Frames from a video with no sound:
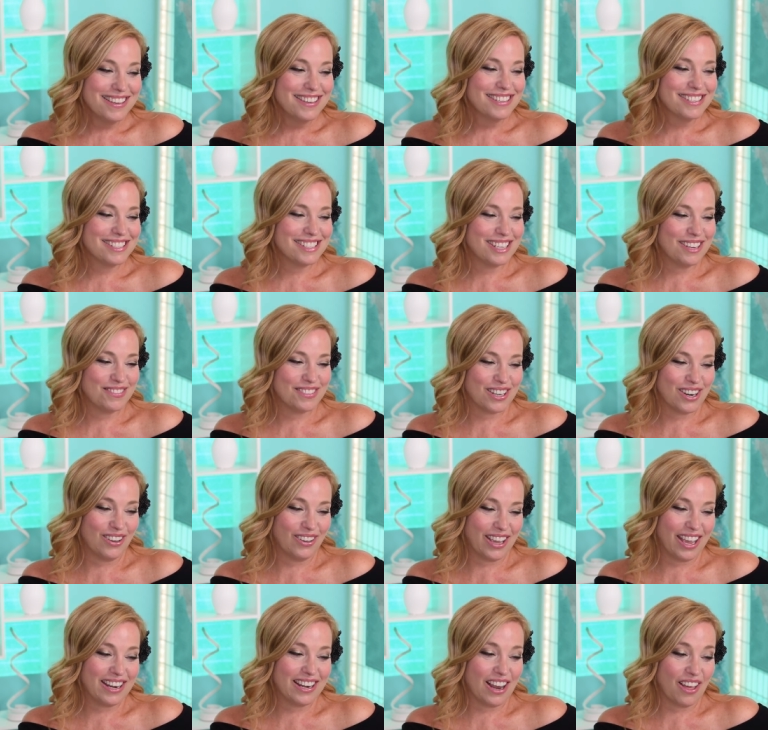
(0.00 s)
Steve said,
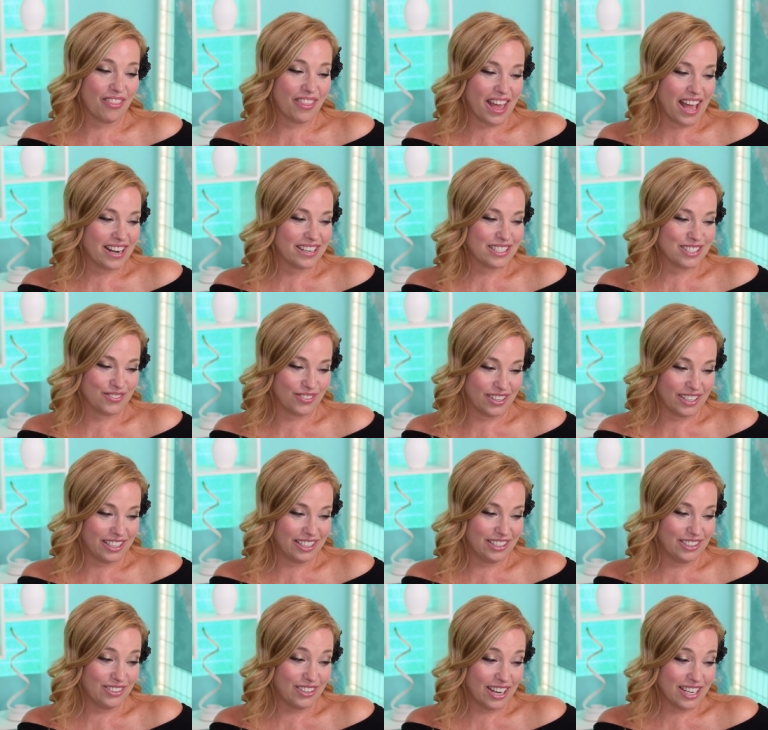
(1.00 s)
okay, now that is
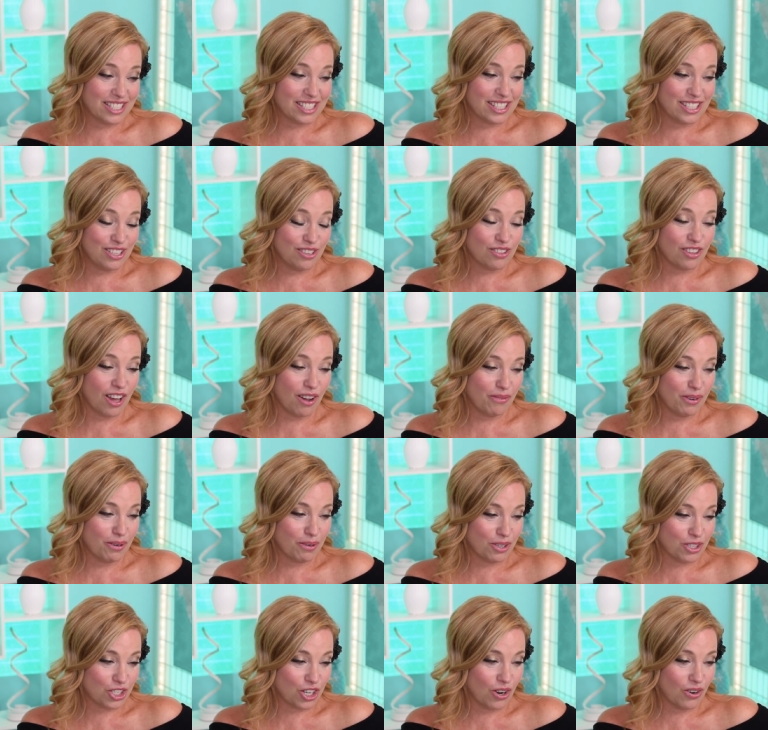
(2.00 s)
funny. You guys, you thought we
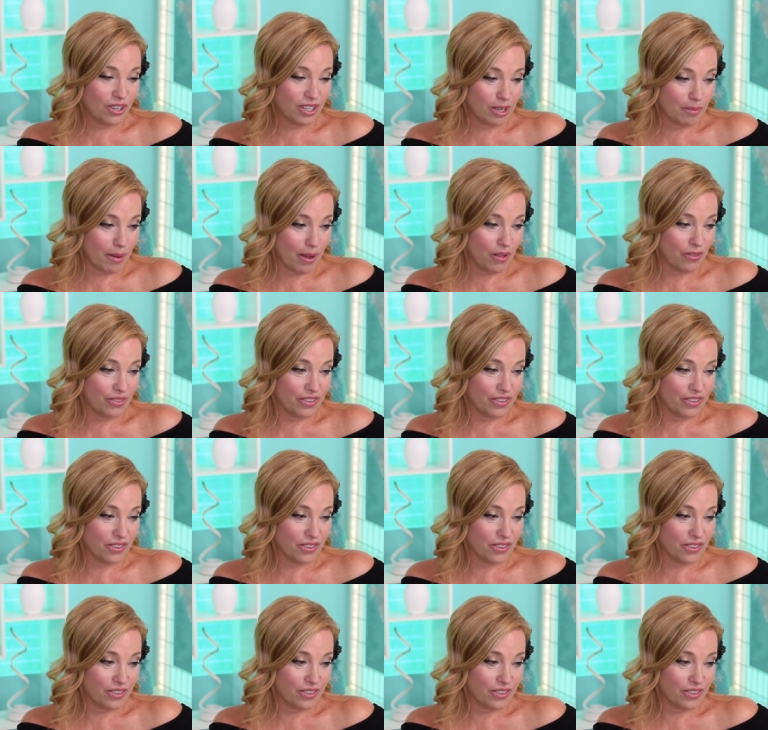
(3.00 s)
were joking about